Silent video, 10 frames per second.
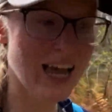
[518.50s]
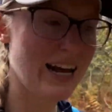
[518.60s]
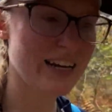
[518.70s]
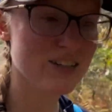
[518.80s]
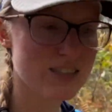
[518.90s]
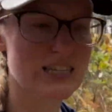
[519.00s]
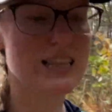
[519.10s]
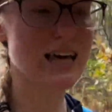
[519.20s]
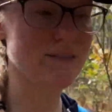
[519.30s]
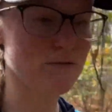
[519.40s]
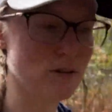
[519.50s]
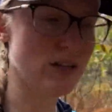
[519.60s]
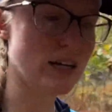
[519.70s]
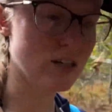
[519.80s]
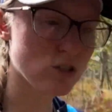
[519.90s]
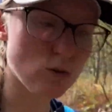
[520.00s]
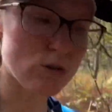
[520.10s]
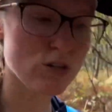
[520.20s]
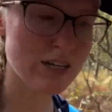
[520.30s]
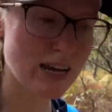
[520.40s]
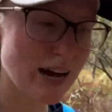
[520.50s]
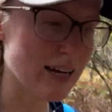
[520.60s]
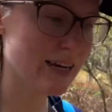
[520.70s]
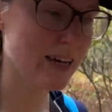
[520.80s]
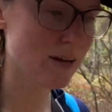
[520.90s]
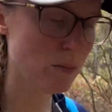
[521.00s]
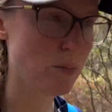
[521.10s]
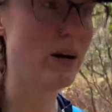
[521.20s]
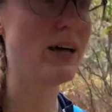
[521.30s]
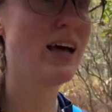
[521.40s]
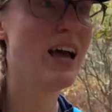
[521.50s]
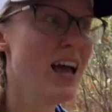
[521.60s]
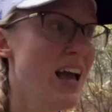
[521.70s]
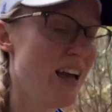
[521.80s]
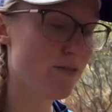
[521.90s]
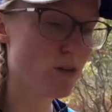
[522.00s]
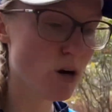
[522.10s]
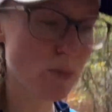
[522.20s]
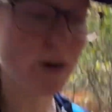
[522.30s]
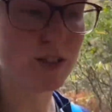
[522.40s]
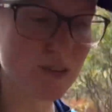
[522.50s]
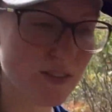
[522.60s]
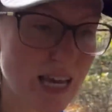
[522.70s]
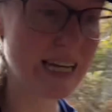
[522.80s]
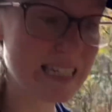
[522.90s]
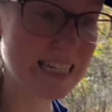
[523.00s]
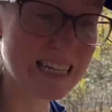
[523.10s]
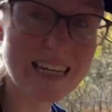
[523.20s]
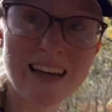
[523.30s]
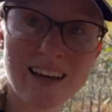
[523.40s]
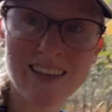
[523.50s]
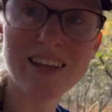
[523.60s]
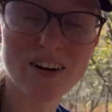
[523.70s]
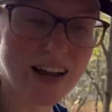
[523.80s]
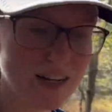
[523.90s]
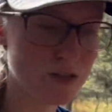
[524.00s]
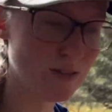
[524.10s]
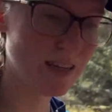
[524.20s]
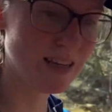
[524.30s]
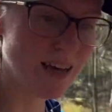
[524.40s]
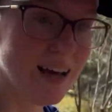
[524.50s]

And I could see that for like a shorter day hike, but if there are parts of the AT that are actually